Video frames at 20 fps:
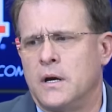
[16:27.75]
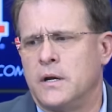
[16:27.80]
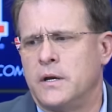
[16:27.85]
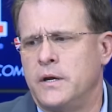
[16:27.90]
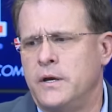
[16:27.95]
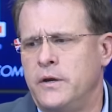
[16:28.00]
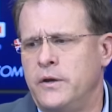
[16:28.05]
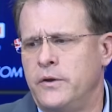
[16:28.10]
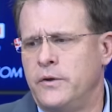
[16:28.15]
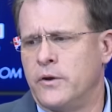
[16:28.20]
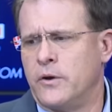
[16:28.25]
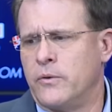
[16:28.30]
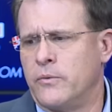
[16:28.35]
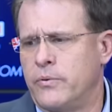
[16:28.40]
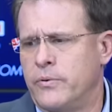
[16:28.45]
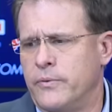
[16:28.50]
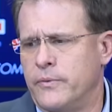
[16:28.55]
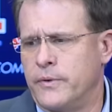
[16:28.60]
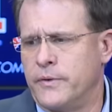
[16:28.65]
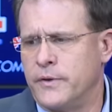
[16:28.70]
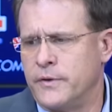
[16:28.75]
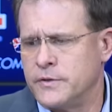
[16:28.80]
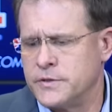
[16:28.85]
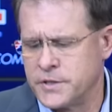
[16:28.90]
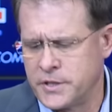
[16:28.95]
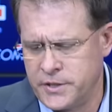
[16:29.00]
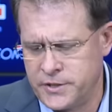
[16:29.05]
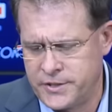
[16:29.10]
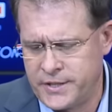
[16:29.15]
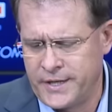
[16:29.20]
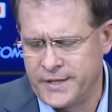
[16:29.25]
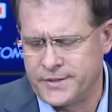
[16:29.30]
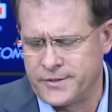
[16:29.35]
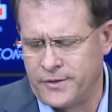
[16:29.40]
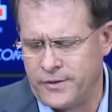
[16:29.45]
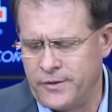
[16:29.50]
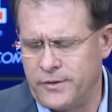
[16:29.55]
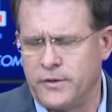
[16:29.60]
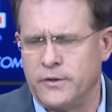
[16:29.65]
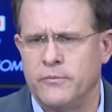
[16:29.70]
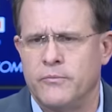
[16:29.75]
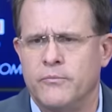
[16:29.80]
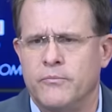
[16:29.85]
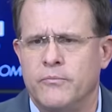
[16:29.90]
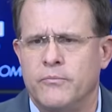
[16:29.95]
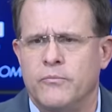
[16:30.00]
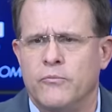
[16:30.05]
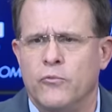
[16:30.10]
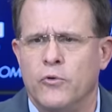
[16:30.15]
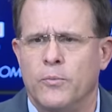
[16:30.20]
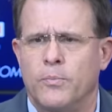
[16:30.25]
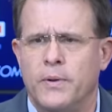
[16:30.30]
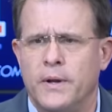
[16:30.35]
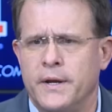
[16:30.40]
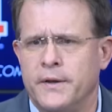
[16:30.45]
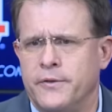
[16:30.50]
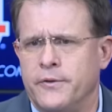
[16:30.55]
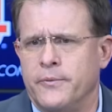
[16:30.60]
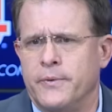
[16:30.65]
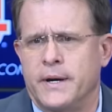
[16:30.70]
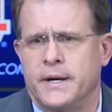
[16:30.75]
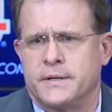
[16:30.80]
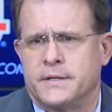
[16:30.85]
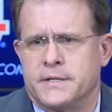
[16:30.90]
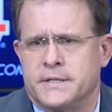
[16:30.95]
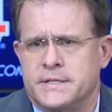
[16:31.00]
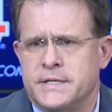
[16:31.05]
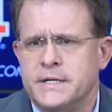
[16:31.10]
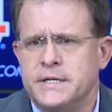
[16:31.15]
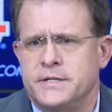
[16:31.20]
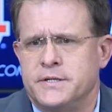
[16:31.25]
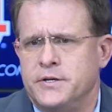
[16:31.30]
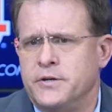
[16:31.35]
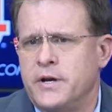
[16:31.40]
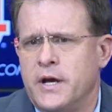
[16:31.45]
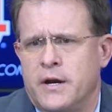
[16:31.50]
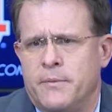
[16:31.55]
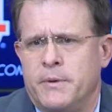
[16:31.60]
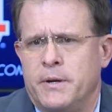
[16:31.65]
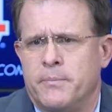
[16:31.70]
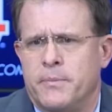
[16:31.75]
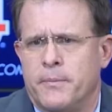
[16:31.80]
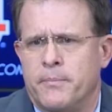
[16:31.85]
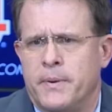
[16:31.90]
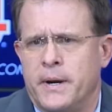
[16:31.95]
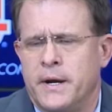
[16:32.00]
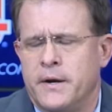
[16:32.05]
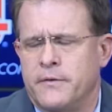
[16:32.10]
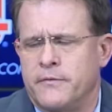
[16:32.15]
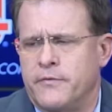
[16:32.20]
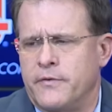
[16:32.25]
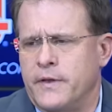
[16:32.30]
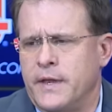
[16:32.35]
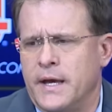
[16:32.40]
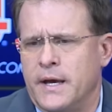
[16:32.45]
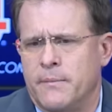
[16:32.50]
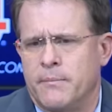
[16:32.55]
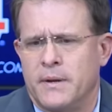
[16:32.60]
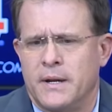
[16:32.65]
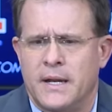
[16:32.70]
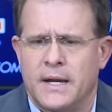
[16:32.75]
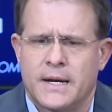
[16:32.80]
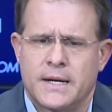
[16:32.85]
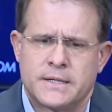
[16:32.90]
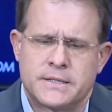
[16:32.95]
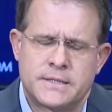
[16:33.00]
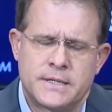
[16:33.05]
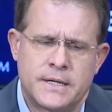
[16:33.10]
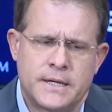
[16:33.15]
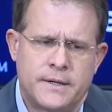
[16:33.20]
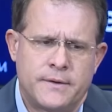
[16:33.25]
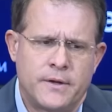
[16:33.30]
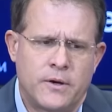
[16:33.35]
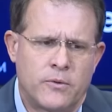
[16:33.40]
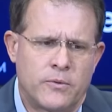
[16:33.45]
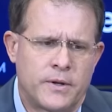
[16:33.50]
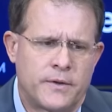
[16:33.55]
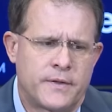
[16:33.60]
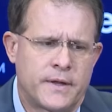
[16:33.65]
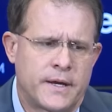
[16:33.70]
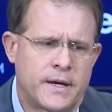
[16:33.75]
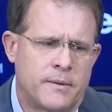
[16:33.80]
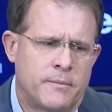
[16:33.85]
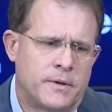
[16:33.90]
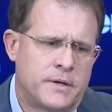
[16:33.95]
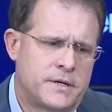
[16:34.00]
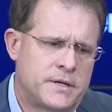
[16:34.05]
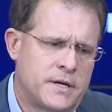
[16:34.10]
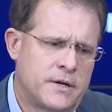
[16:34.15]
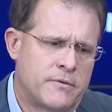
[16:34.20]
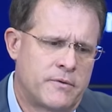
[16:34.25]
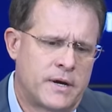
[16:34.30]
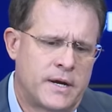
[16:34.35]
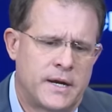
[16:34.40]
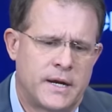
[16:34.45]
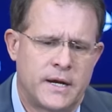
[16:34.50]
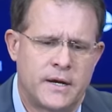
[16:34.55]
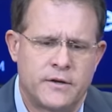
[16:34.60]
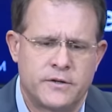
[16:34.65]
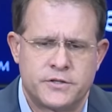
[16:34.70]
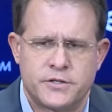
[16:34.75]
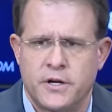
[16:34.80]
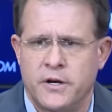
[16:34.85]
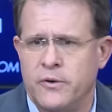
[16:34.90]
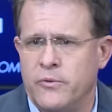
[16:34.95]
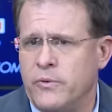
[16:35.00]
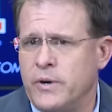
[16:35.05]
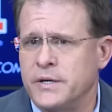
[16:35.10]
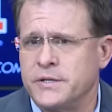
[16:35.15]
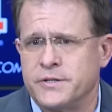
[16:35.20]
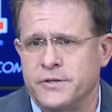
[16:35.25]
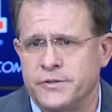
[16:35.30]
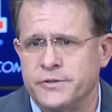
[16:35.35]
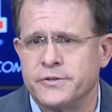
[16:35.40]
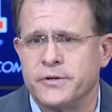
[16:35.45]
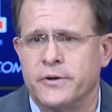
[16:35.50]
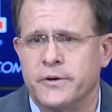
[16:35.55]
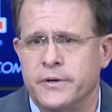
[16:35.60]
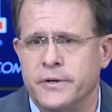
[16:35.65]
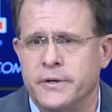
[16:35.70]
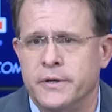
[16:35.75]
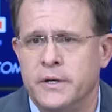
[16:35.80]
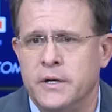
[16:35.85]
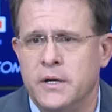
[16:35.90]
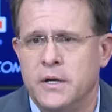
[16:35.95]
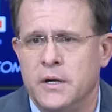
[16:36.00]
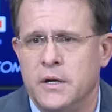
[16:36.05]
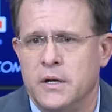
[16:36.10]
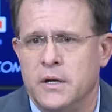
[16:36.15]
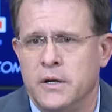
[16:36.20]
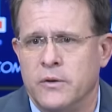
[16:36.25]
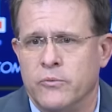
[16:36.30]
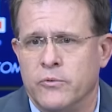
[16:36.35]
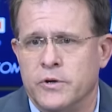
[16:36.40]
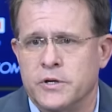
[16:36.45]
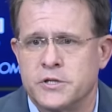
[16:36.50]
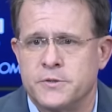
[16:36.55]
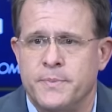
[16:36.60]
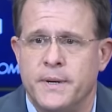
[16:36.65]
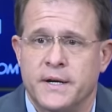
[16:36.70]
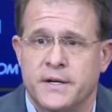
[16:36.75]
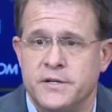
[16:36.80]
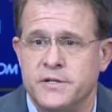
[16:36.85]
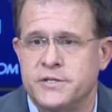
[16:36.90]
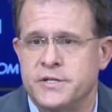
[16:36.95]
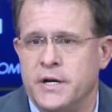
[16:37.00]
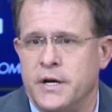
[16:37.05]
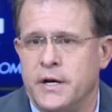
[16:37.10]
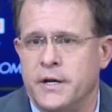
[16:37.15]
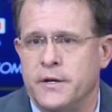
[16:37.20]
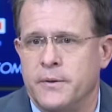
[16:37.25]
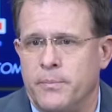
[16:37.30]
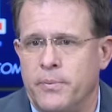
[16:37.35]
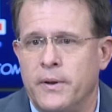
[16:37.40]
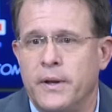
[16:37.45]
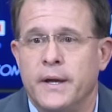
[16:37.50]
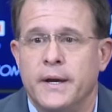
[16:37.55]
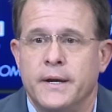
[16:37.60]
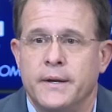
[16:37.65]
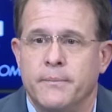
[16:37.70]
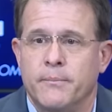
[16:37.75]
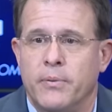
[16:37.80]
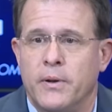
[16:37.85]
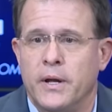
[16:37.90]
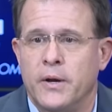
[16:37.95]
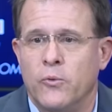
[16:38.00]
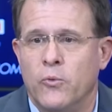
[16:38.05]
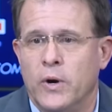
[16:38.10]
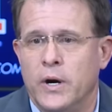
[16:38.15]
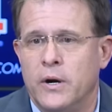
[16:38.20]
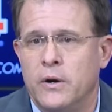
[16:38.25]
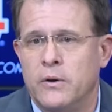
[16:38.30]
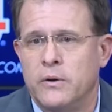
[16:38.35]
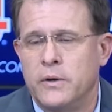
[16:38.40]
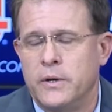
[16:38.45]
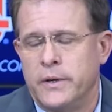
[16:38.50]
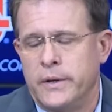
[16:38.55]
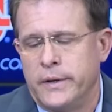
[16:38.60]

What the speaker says: You know, there's a good chance all of them will play throughout the season. You got to be prepared for that. But like I said, the only thing I'm going to tell you right now is Sean White's our starter, and we're expecting Sean to play and play well.